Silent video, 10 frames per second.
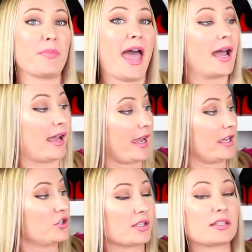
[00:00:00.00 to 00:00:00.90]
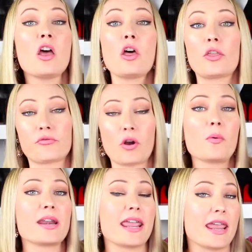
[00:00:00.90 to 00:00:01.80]
bag, I can just throw
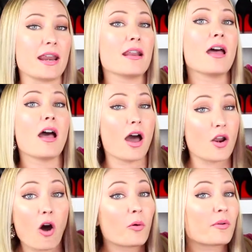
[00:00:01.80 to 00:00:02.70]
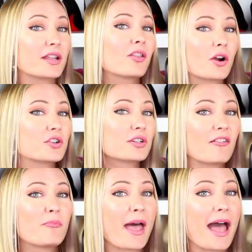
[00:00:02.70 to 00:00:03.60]
it in an already large
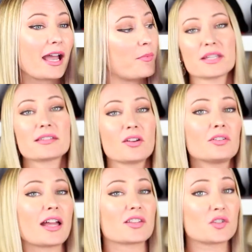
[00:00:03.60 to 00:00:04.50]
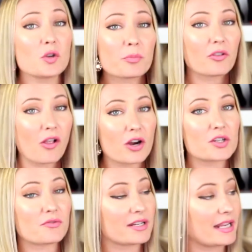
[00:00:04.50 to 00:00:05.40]
enough bag, but still not super
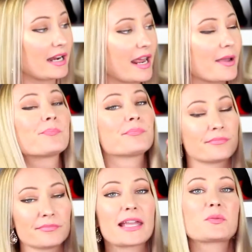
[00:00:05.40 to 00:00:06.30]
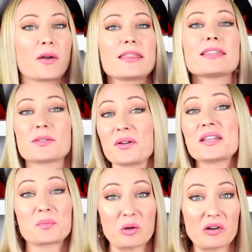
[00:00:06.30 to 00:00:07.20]
large for day to day. That's why this one
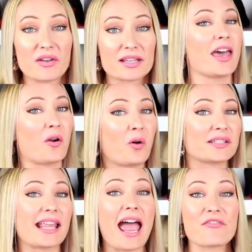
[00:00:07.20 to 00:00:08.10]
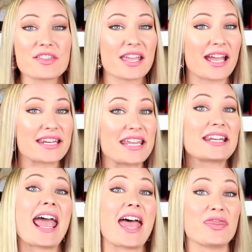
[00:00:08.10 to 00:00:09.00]
is perfect. It holds everything I
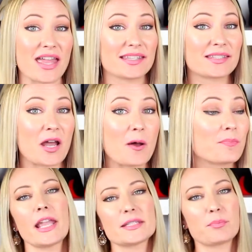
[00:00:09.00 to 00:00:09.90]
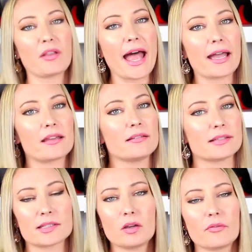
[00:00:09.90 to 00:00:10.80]
need and then some. It's black,
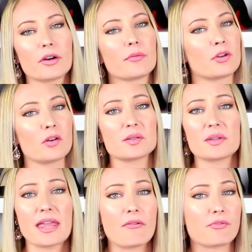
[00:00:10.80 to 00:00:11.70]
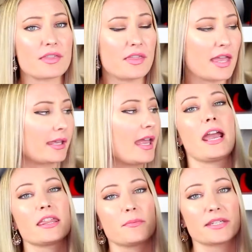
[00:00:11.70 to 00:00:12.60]
silver, goes with everything,
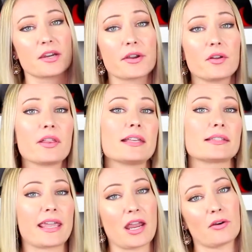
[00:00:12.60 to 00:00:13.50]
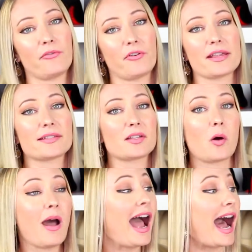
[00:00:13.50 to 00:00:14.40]
and the material is carefree.
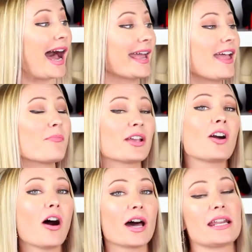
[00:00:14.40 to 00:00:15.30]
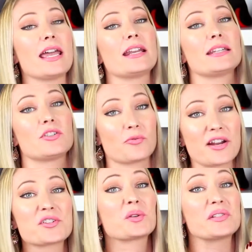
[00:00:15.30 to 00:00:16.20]
So I have been caught in a
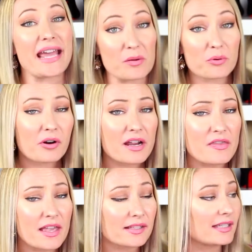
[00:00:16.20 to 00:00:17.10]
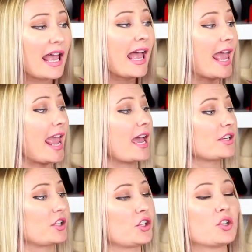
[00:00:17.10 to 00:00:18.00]
torrential downpour in this,
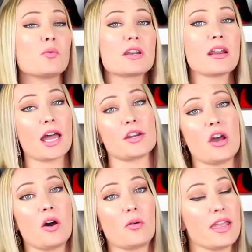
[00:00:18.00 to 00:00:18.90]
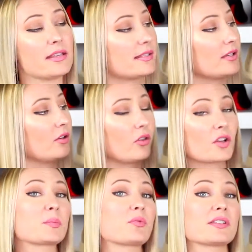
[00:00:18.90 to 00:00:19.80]
and you would not know. It still
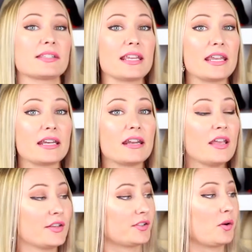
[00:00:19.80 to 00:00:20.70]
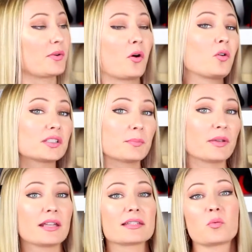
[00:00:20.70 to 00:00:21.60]
looks pristine, so it holds up
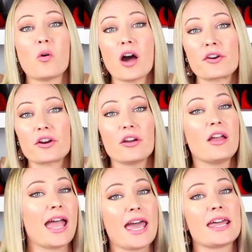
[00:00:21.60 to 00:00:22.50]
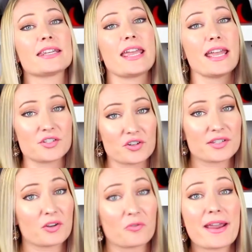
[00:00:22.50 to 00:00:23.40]
against water, and it's
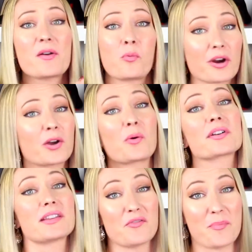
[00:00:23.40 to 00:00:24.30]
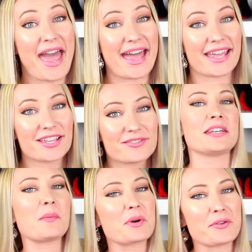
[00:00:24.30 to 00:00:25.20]
just a great workhorse of a bag.
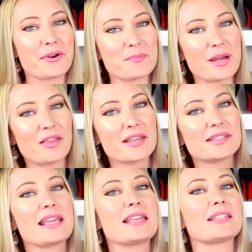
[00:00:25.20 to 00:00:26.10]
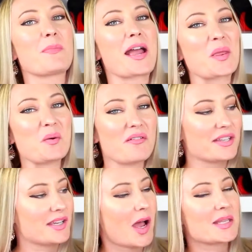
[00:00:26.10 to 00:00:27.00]
#3 on my list is my Louis
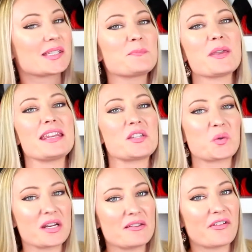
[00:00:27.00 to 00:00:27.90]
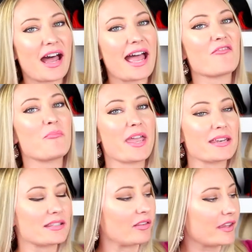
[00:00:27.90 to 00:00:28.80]
Vuitton Speedy 25
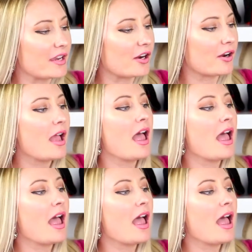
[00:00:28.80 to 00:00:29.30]
bandolier.